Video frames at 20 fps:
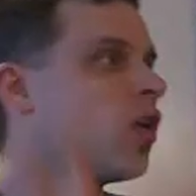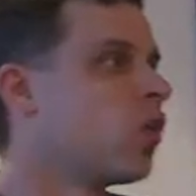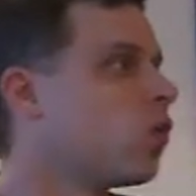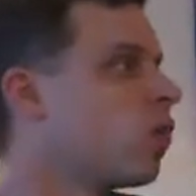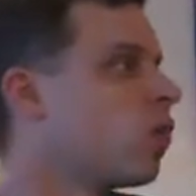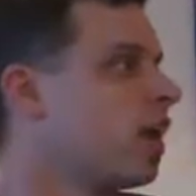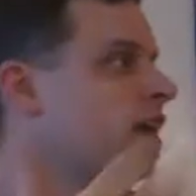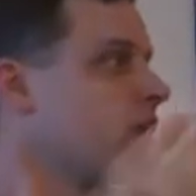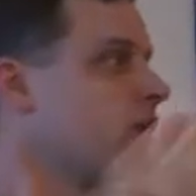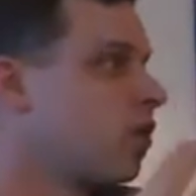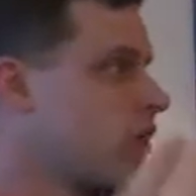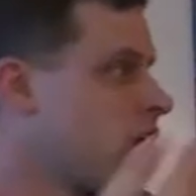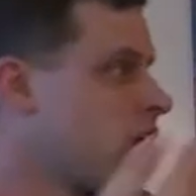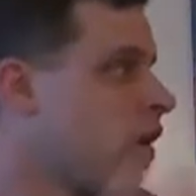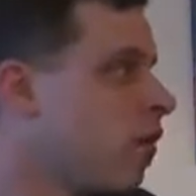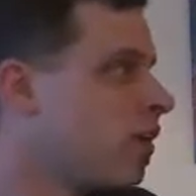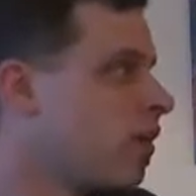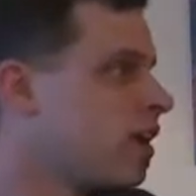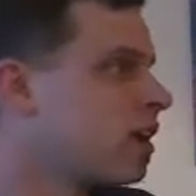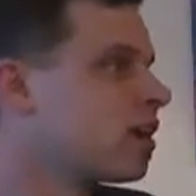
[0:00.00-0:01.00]
where you're
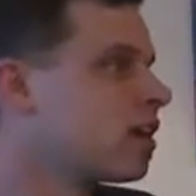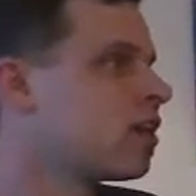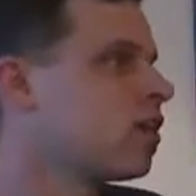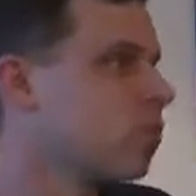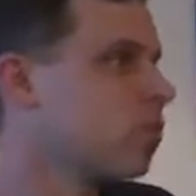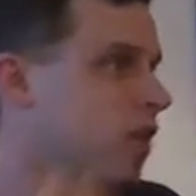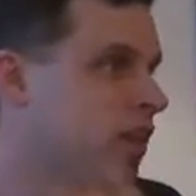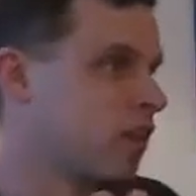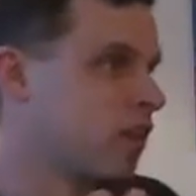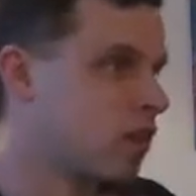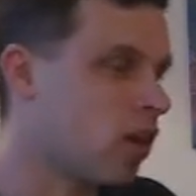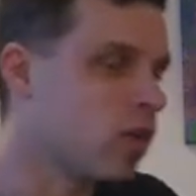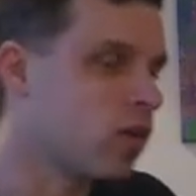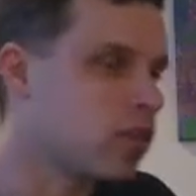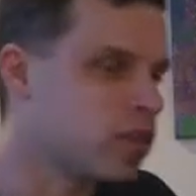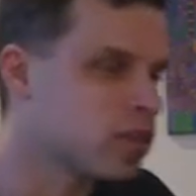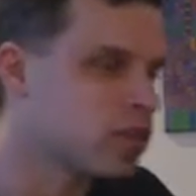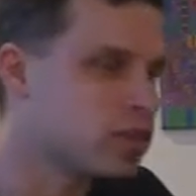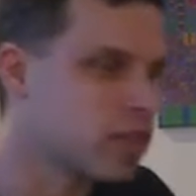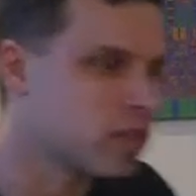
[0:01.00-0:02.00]
going, where the
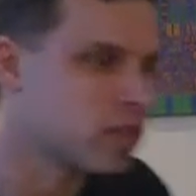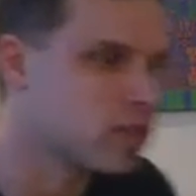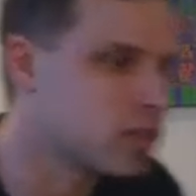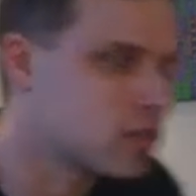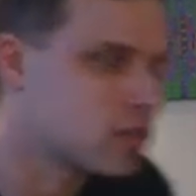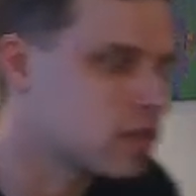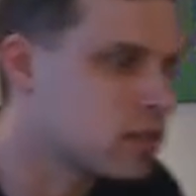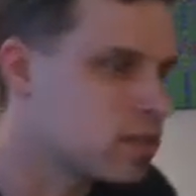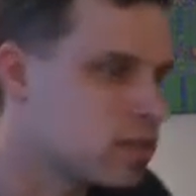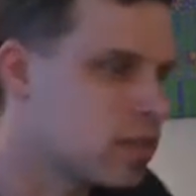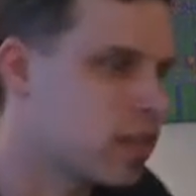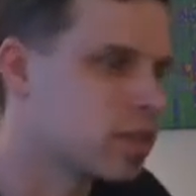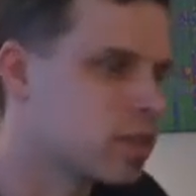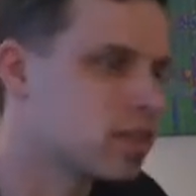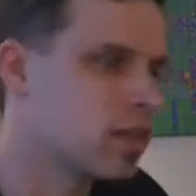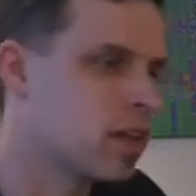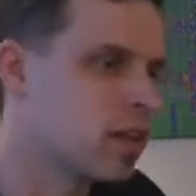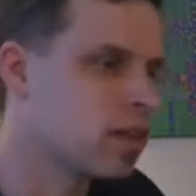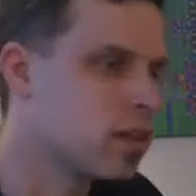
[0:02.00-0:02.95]
goal is. That's